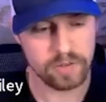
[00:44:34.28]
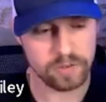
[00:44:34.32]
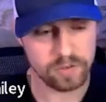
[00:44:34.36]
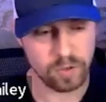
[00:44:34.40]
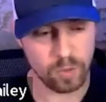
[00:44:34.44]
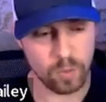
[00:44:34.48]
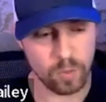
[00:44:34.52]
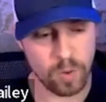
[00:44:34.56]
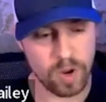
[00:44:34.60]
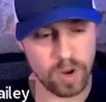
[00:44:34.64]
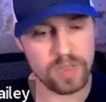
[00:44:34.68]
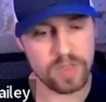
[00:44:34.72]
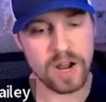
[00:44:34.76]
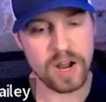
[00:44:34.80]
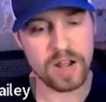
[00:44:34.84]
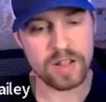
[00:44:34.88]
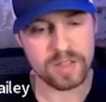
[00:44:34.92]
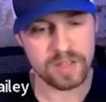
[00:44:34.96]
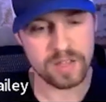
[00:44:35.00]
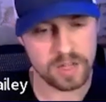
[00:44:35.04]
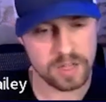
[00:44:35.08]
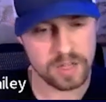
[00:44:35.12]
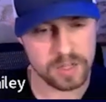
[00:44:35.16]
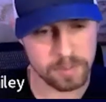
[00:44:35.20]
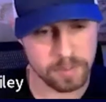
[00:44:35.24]
So the way that I
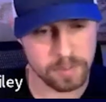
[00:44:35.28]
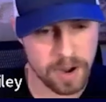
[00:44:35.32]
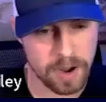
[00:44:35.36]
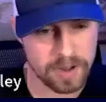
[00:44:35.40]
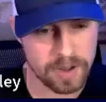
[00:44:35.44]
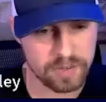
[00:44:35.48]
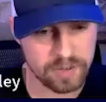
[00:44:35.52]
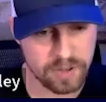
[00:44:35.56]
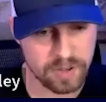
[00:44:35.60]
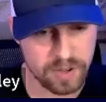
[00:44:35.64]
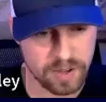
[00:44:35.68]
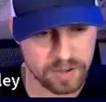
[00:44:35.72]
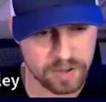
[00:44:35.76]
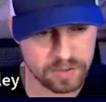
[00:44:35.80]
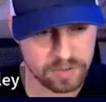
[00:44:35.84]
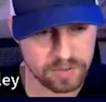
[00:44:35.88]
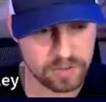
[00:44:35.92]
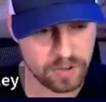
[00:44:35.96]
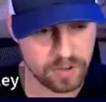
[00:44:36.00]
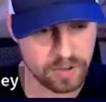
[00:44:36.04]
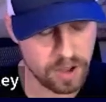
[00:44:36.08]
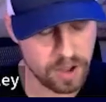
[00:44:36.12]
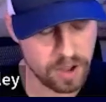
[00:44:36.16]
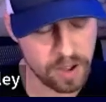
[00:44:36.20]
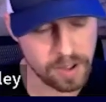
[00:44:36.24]
did it in my
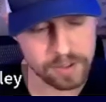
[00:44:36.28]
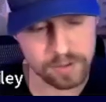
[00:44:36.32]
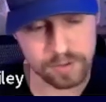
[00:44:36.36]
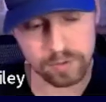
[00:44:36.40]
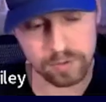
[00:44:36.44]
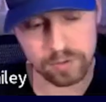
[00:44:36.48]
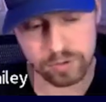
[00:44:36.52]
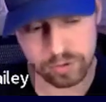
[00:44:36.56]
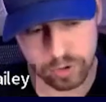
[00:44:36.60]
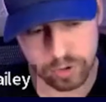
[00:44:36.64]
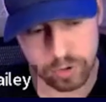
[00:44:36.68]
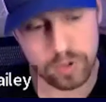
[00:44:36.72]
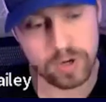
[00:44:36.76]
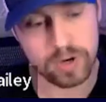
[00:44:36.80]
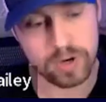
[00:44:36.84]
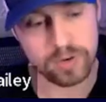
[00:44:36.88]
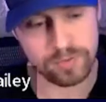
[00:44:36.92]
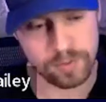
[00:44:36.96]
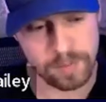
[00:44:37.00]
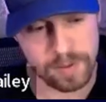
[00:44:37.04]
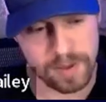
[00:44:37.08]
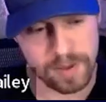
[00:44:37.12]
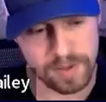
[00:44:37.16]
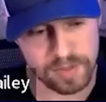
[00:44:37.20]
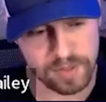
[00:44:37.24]
test, I used two
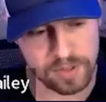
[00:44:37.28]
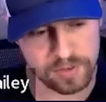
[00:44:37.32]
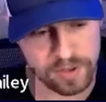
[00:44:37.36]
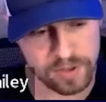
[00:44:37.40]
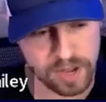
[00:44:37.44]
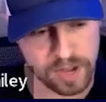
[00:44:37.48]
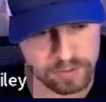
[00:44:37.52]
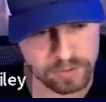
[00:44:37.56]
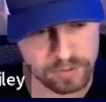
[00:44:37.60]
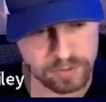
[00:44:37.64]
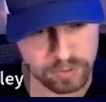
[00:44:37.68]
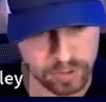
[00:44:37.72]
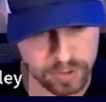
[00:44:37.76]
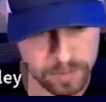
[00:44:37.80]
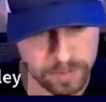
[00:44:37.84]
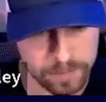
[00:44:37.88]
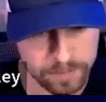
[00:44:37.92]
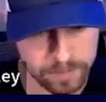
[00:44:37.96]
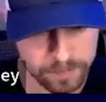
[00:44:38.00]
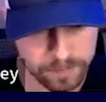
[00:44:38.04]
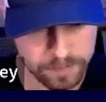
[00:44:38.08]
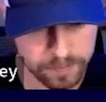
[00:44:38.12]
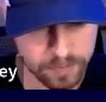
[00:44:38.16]
different methods actually.